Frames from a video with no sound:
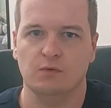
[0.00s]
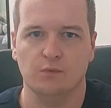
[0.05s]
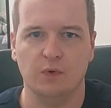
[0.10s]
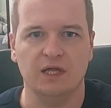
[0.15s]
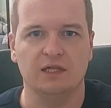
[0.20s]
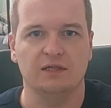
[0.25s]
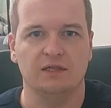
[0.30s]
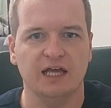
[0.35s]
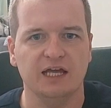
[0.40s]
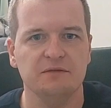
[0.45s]

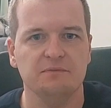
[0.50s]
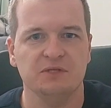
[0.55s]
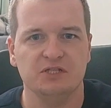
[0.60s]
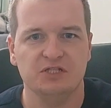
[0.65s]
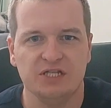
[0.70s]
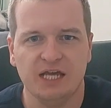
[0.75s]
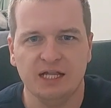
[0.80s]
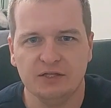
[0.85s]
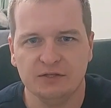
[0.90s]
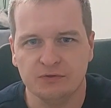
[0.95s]
Well, let me
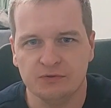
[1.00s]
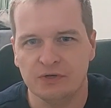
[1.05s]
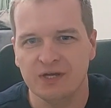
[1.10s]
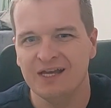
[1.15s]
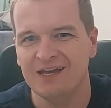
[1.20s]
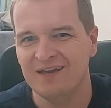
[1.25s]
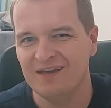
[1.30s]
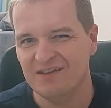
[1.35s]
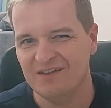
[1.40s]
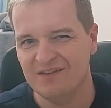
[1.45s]
tell you,
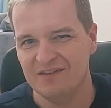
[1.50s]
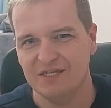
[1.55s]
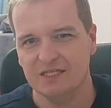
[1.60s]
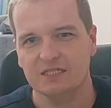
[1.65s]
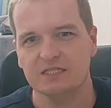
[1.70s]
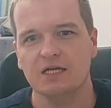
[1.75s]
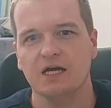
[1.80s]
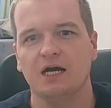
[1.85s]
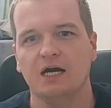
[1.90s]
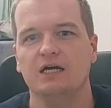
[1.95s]

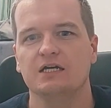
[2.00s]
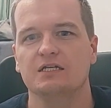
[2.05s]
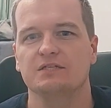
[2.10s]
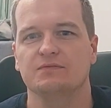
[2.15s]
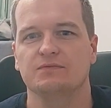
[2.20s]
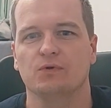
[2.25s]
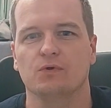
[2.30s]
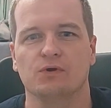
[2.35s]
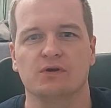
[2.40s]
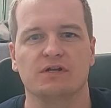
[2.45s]
these guys
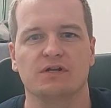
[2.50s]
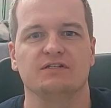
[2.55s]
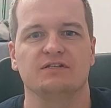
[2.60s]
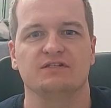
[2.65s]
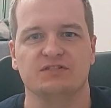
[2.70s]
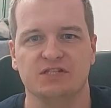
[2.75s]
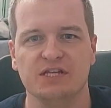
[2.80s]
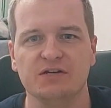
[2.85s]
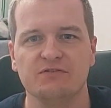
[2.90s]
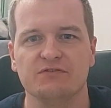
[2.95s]
were
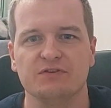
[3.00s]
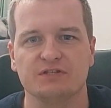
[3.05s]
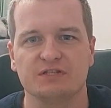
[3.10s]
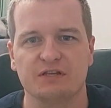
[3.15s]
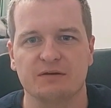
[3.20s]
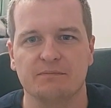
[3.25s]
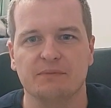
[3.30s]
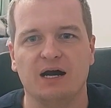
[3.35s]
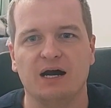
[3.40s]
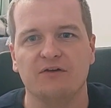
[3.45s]

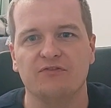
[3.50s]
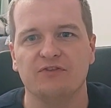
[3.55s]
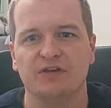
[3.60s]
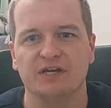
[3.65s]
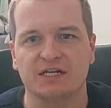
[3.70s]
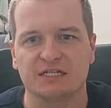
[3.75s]
serious about their